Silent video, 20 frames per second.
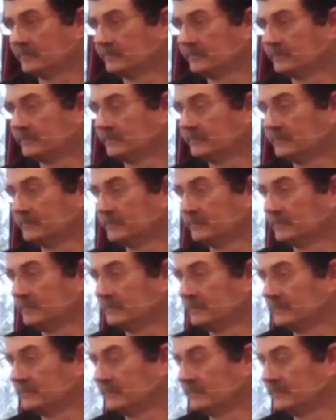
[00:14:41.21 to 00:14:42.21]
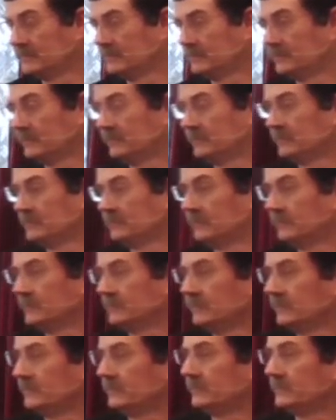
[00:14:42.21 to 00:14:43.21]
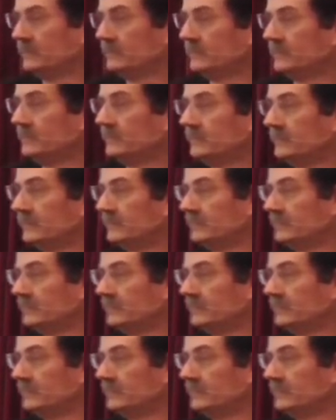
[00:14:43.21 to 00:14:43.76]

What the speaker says: (silence)